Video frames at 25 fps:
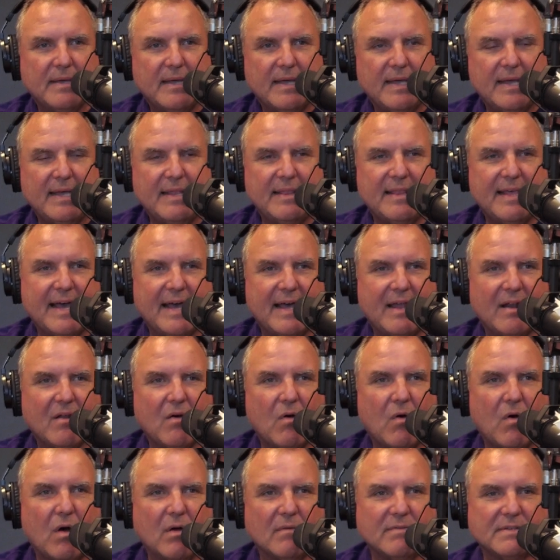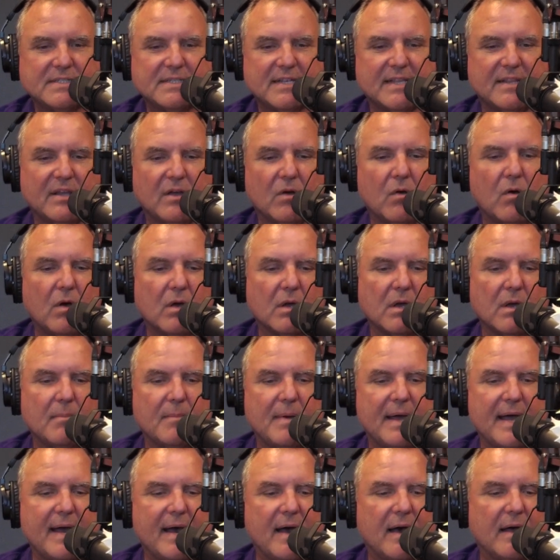and that all of a sudden they all
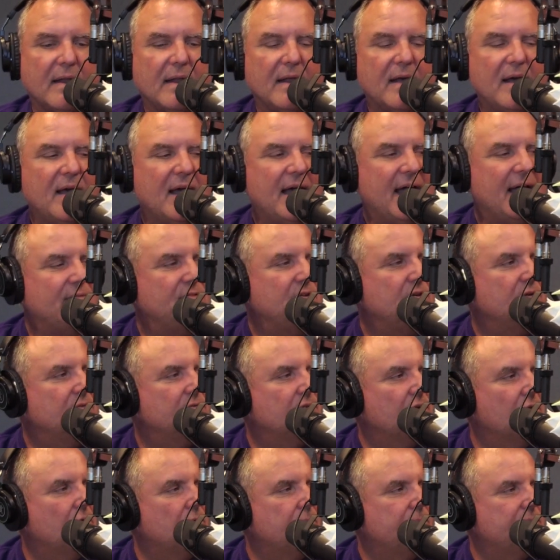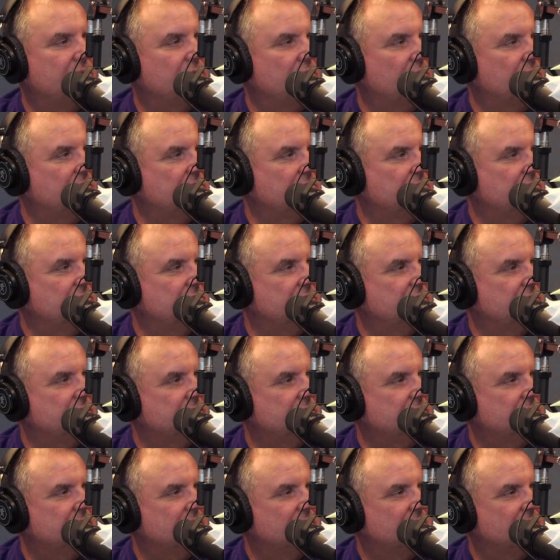come out. Have you ever opened one, Julio? No,